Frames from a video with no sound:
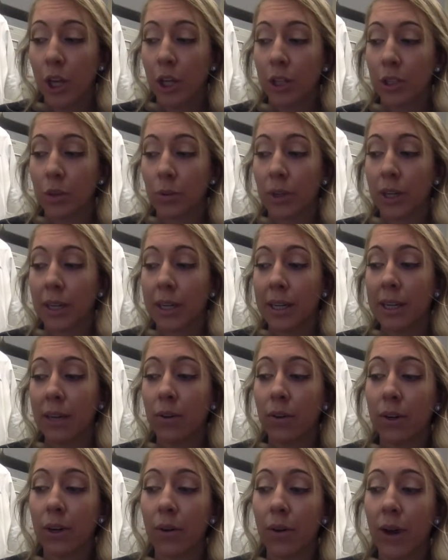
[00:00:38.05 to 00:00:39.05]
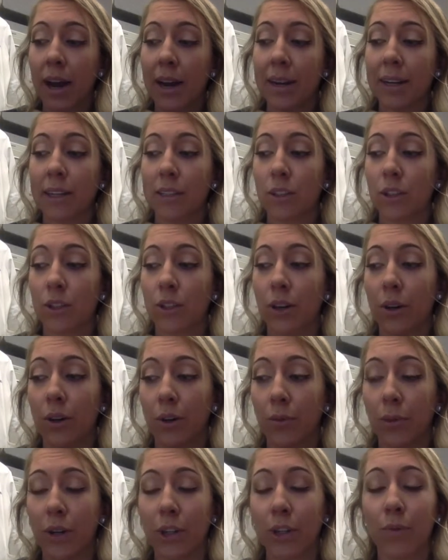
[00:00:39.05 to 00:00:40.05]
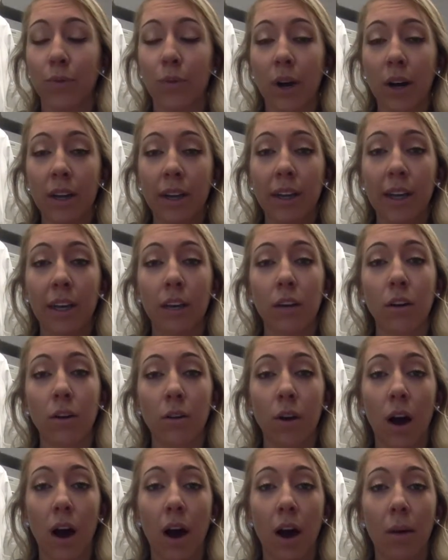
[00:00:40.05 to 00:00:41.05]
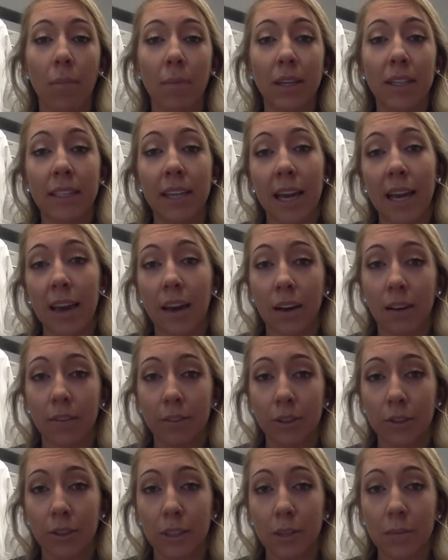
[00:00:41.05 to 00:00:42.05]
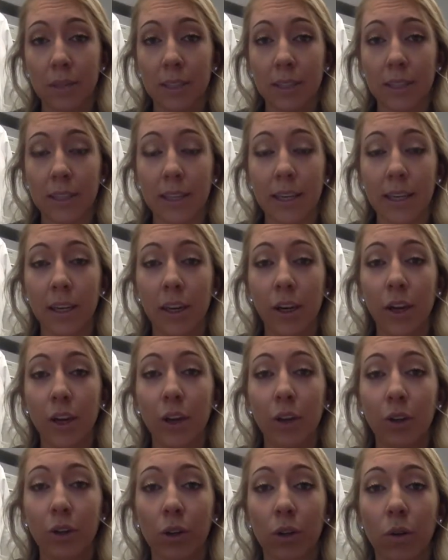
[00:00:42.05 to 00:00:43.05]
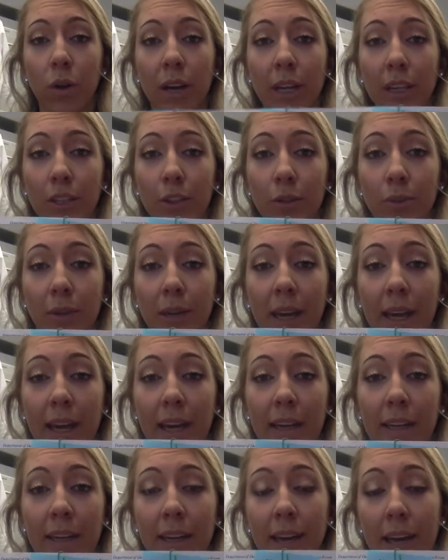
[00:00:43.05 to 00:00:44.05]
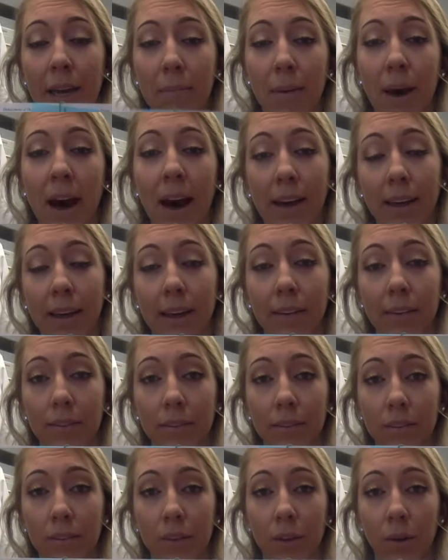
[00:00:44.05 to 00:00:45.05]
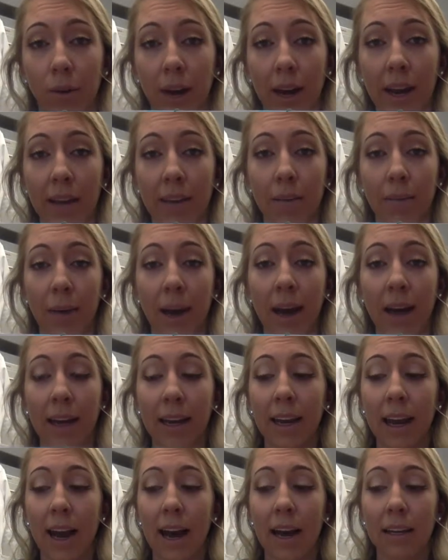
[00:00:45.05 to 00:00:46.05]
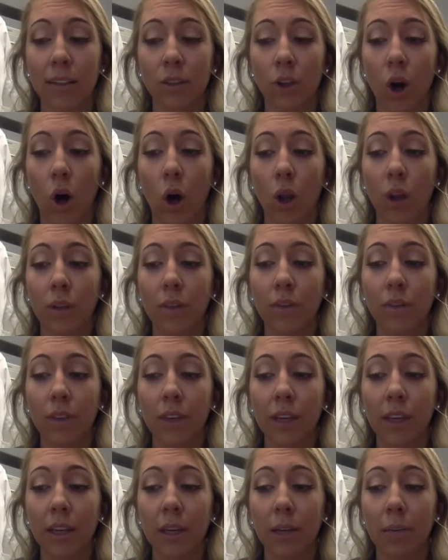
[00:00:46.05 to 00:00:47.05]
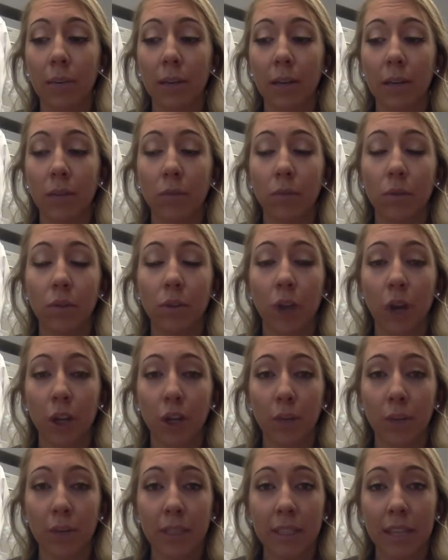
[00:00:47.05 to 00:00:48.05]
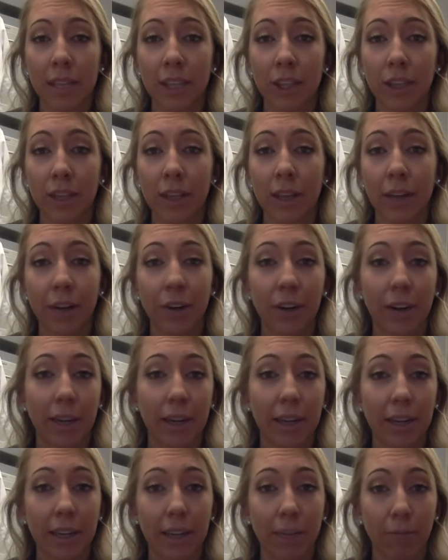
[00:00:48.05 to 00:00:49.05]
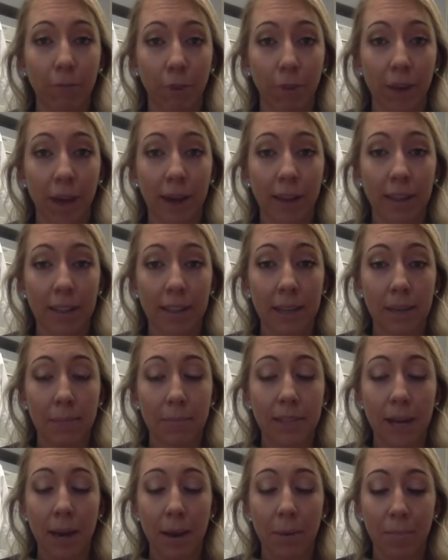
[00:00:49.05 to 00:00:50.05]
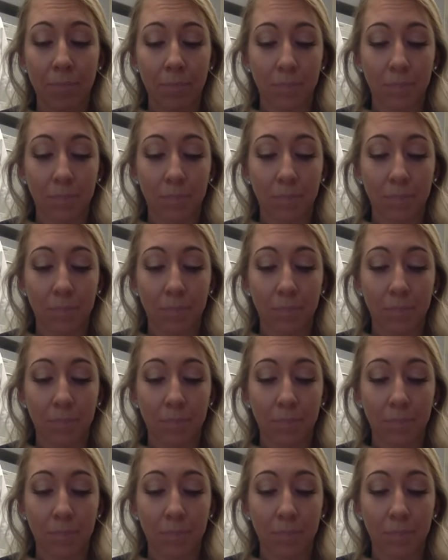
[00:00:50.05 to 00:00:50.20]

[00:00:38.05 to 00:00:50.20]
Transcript: So we're going to go ahead and get started. When you walk in on the day of your CBC, you're going to be handed a packet. Okay, the packet has all of the applicable documentation that you're going to need for that exam day.